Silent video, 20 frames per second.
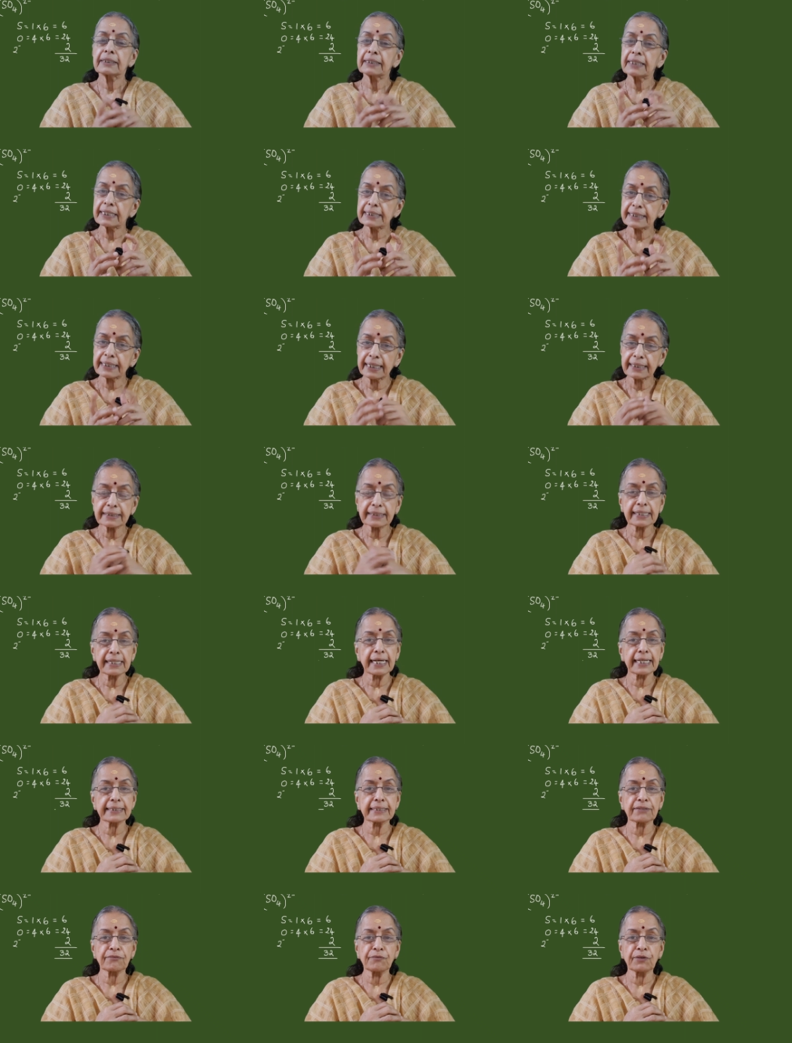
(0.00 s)
The central
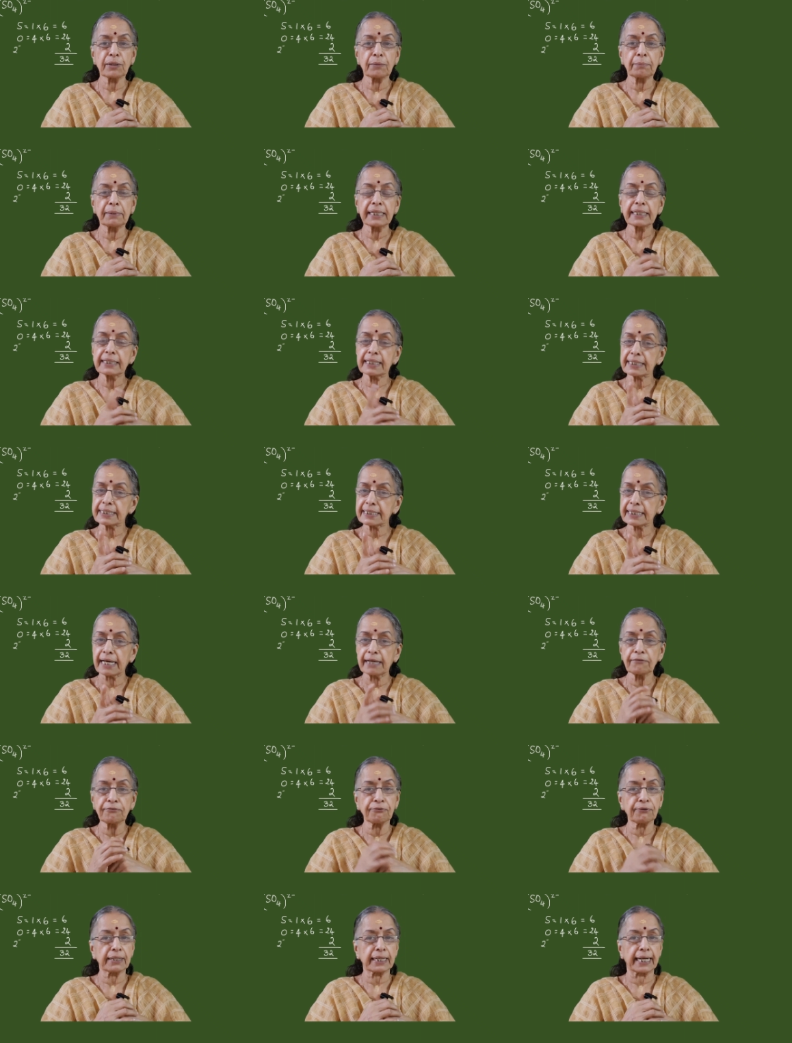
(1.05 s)
atom will be the
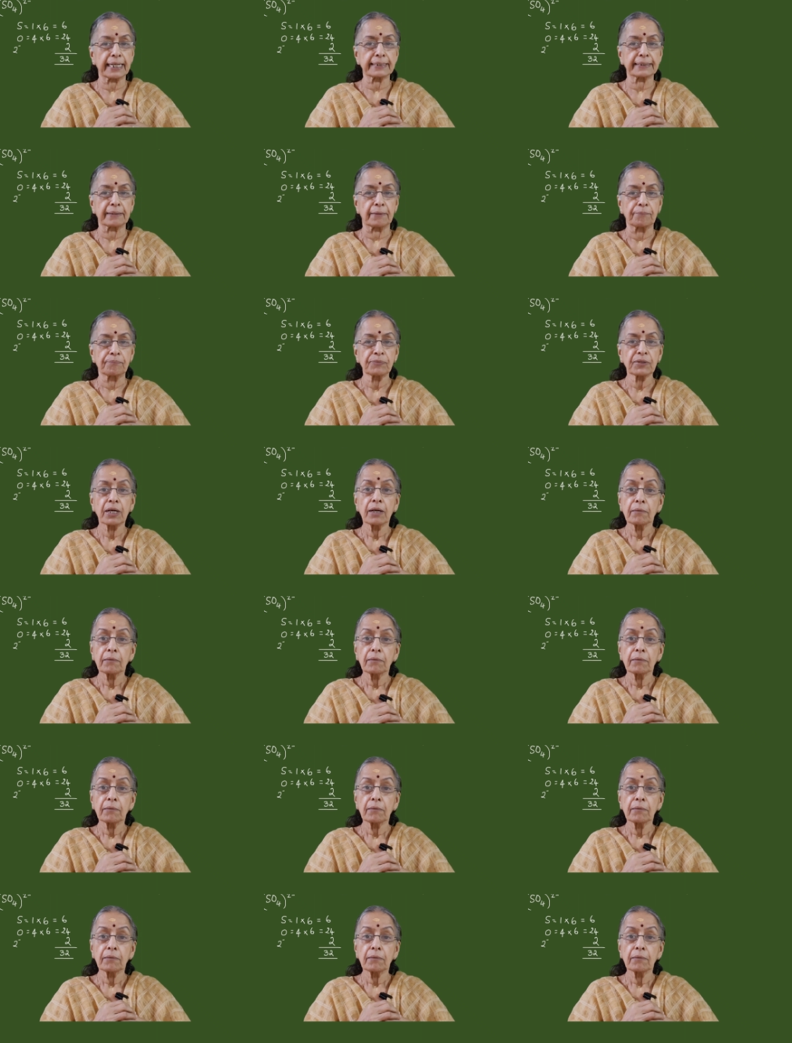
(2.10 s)
sulphur atom